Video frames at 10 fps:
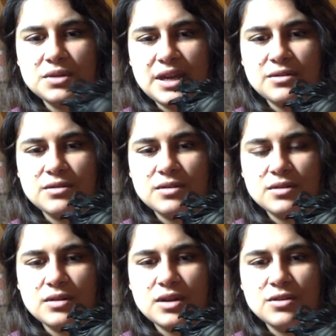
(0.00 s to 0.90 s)
and
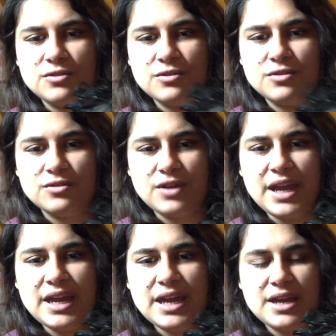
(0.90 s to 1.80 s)
a
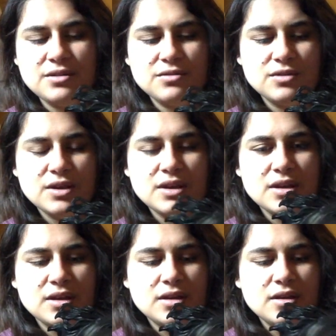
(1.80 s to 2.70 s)
gray and,
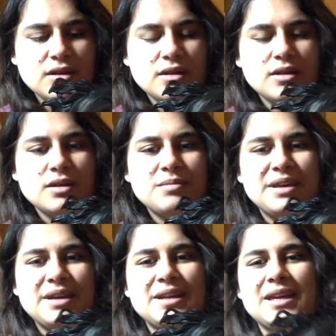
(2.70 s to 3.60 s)
oh my
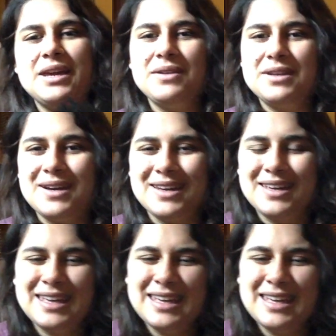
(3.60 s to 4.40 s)
god, I can't talk.